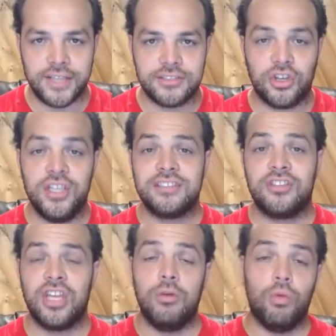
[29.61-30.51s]
So here's the
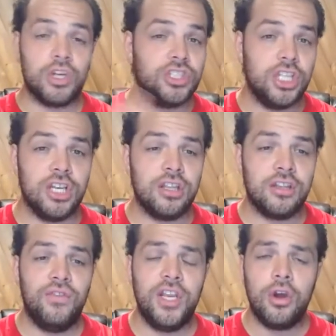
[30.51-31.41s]
thing, watch to the end of this
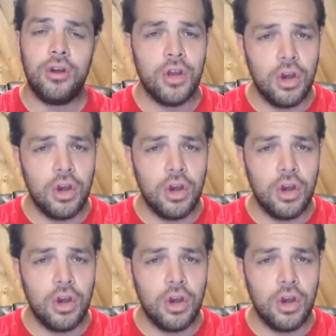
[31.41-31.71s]
video